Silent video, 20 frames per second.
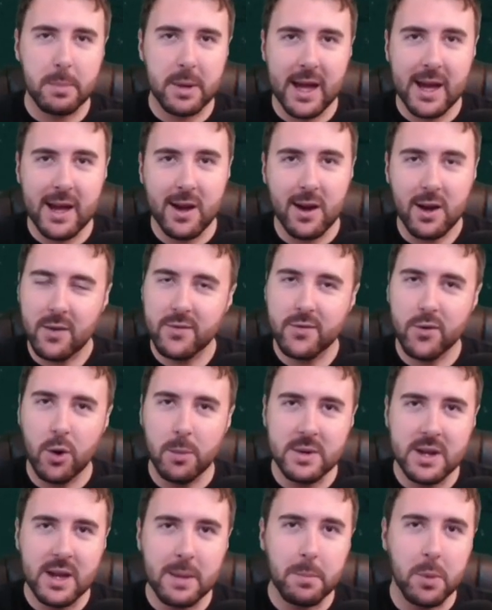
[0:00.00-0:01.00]
player
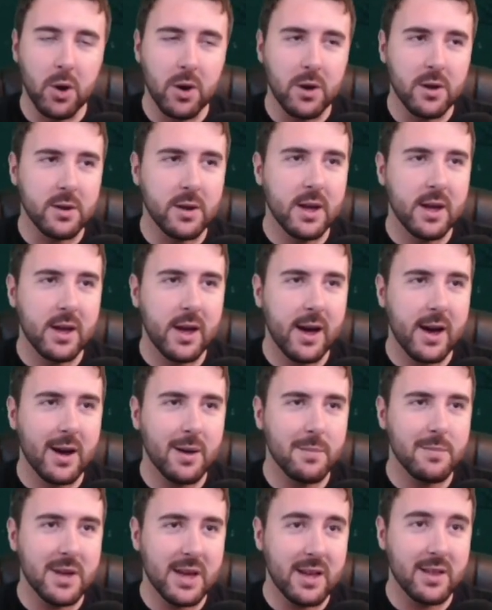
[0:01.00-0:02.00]
from Nippon
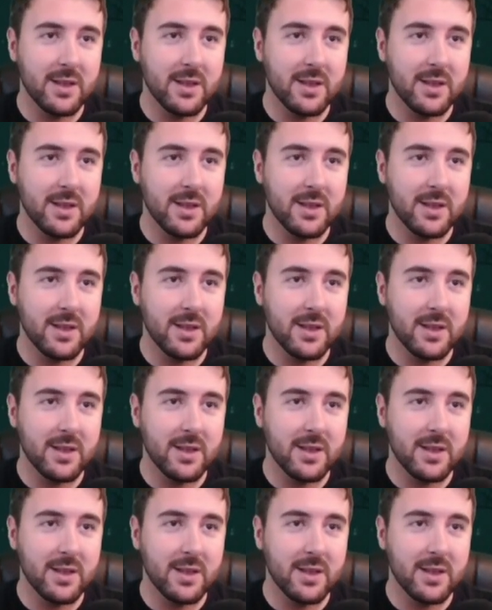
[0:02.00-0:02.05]
um,